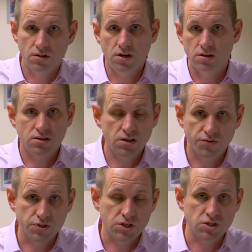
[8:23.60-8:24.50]
the
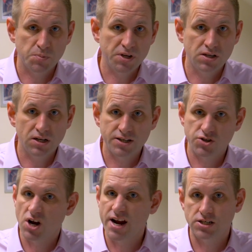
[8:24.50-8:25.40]
difference in speed unless
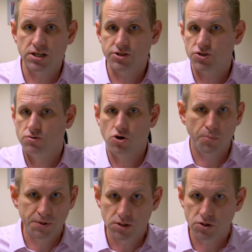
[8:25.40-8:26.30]
you're actually just
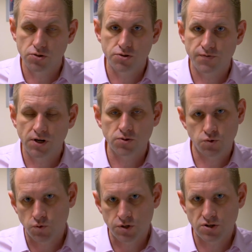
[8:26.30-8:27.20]
copying huge files
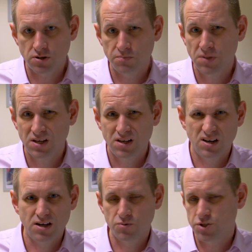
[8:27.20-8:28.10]
all the time,
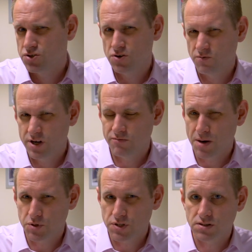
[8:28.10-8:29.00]
which is not really
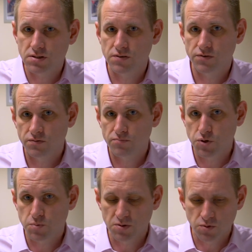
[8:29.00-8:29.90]
representative of
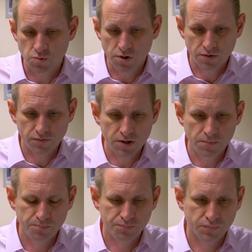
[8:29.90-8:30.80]
most people's workflow.
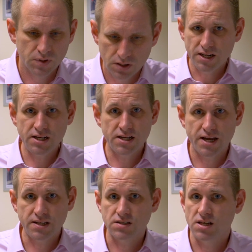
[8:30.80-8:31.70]
In any
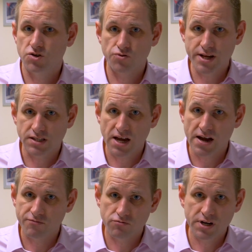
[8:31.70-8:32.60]
case, it's great to
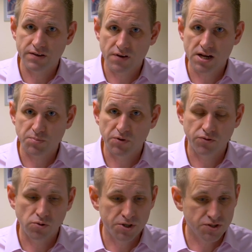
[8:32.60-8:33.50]
have really fast
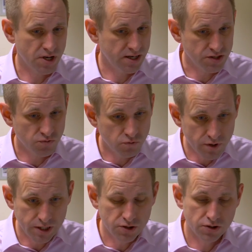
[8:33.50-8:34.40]
performance, and it's
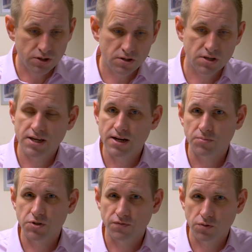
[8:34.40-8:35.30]
really good that you can get
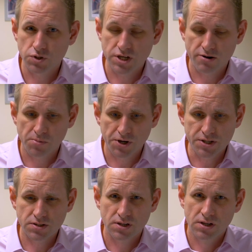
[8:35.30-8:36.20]
up to 4 terabytes.